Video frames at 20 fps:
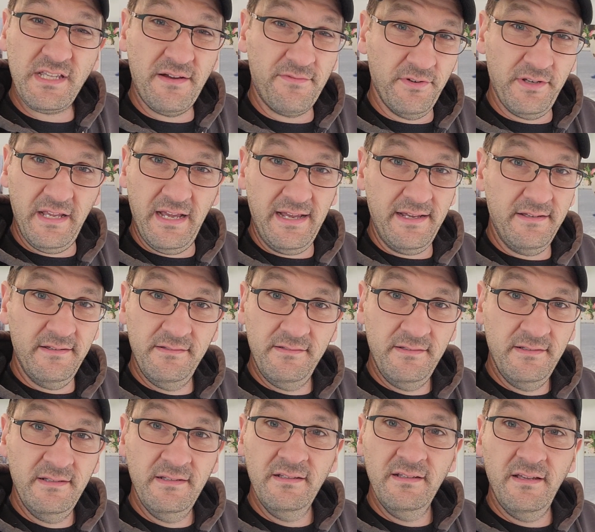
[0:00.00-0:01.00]
every day.
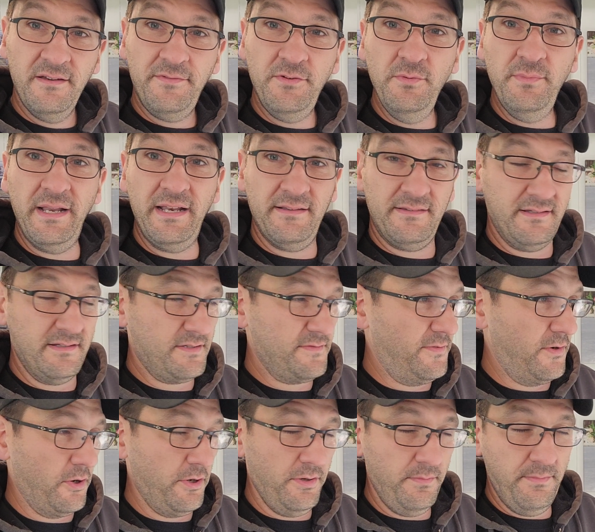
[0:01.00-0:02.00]
If you made it this
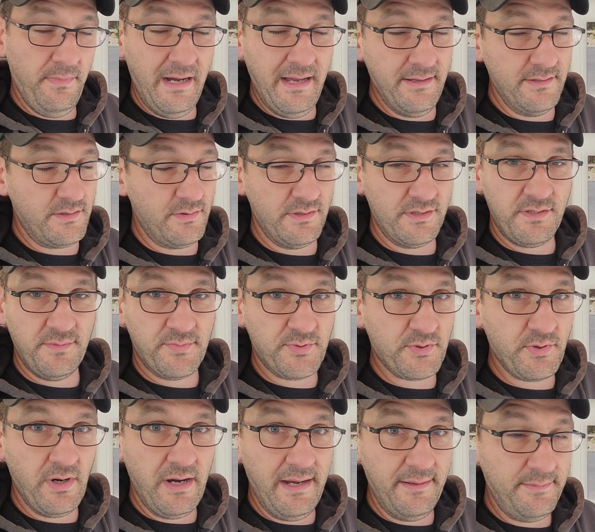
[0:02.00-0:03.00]
far, you might as well
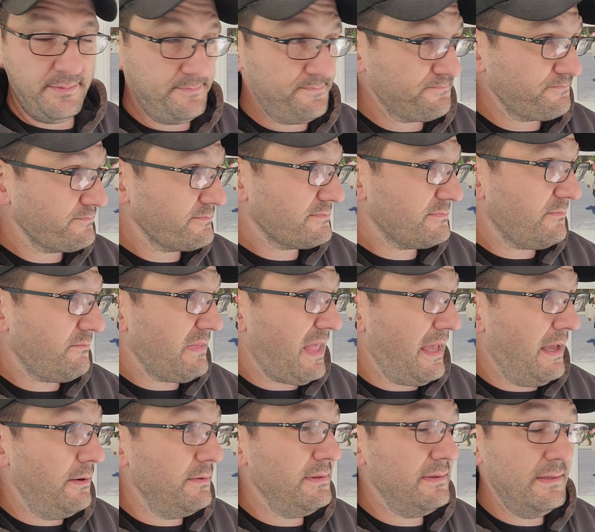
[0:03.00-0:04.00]
subscribe.
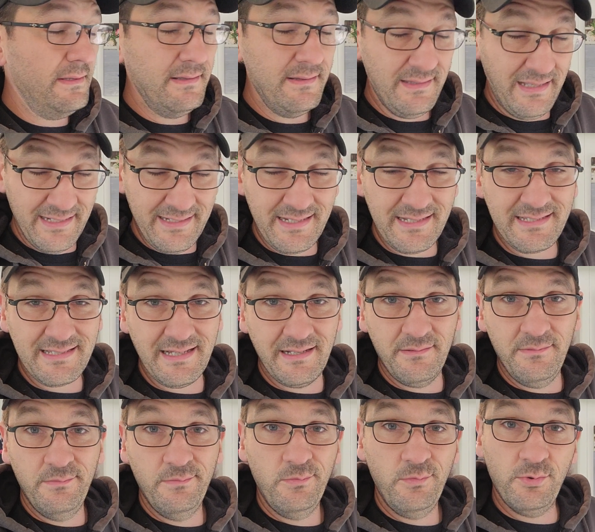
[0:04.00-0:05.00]
And like I
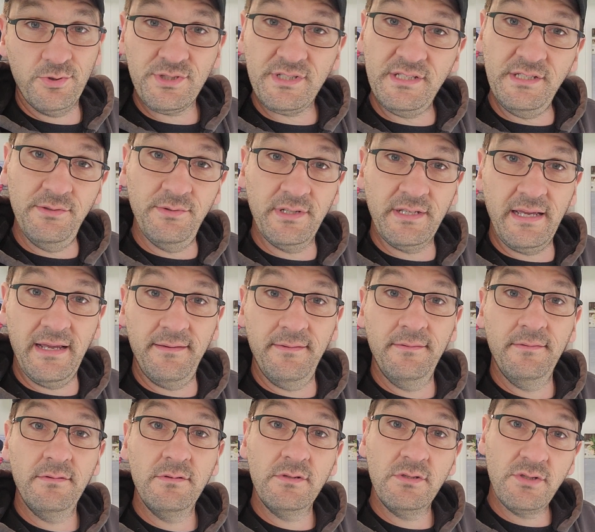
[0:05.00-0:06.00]
said, we'll see you again
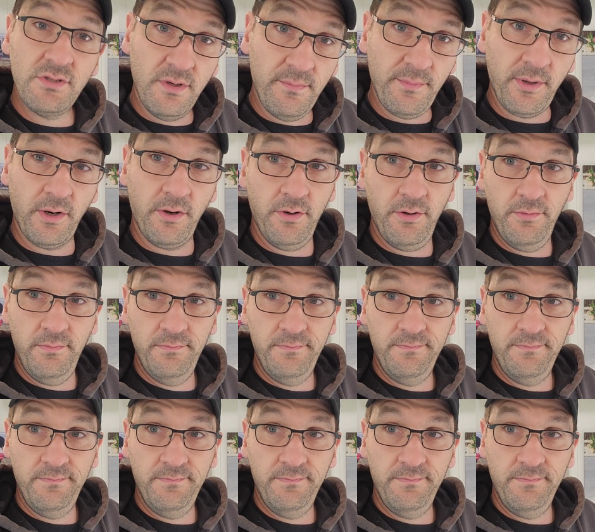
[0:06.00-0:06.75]
tomorrow.